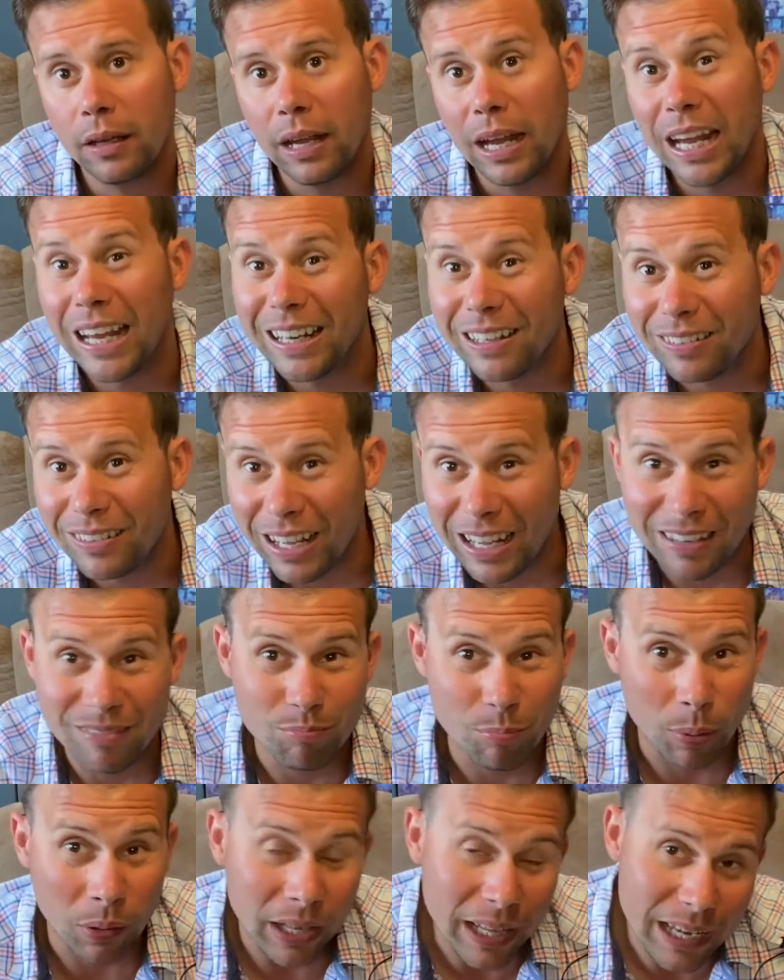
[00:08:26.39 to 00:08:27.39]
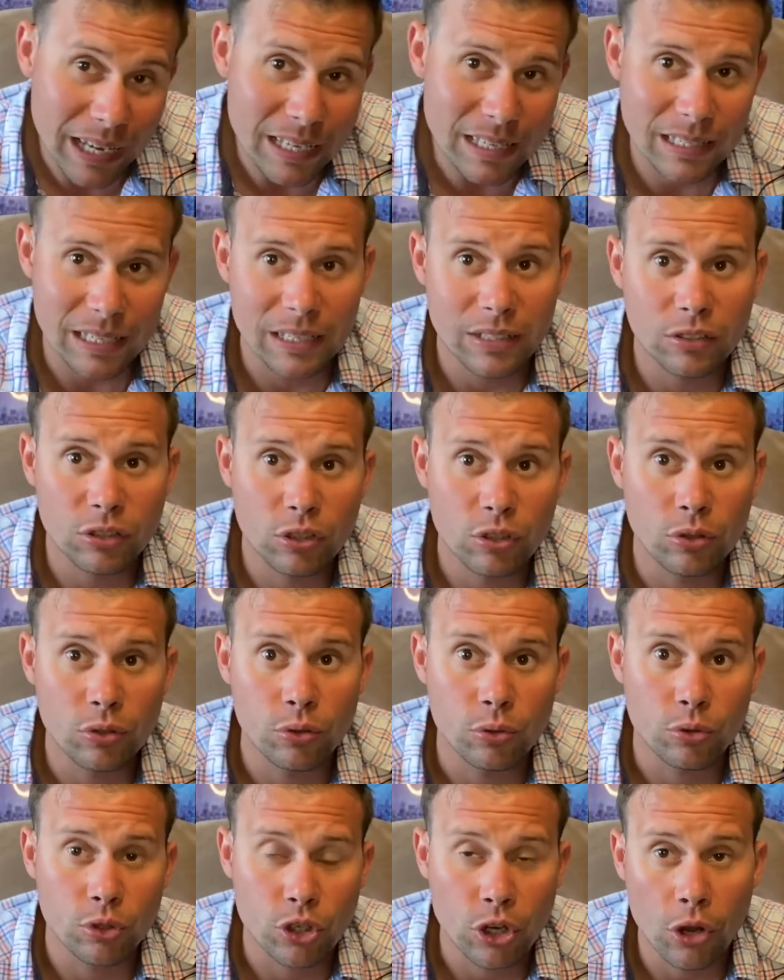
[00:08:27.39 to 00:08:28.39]
It, it plays
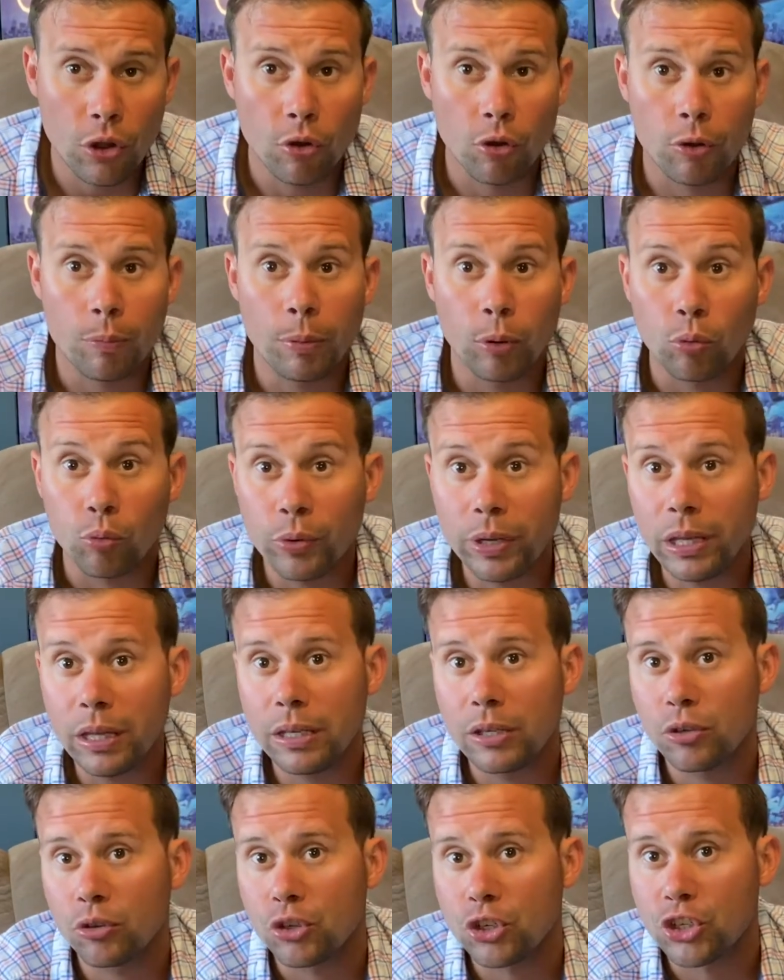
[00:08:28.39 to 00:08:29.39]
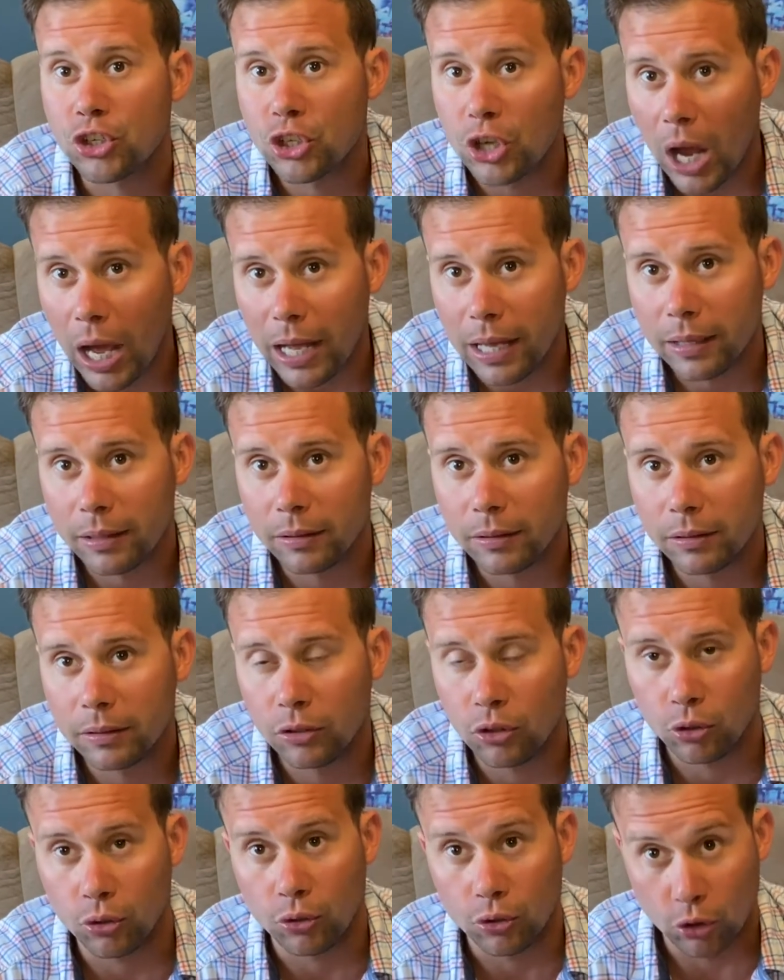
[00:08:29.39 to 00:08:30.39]
into choke, but really your shot
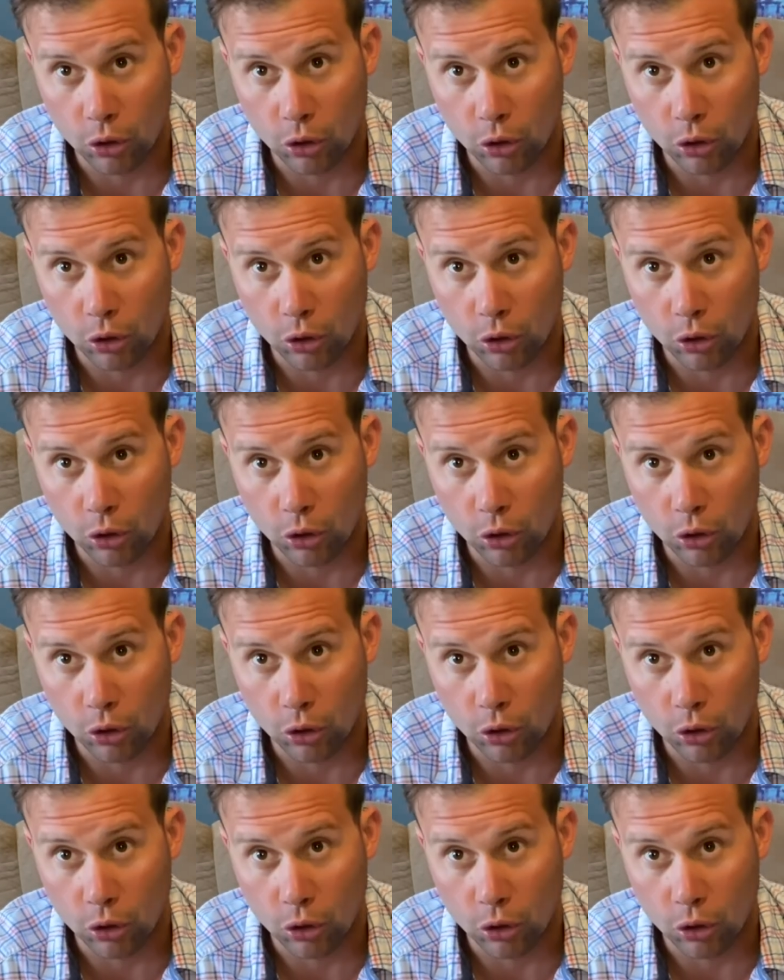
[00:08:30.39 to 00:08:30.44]
your,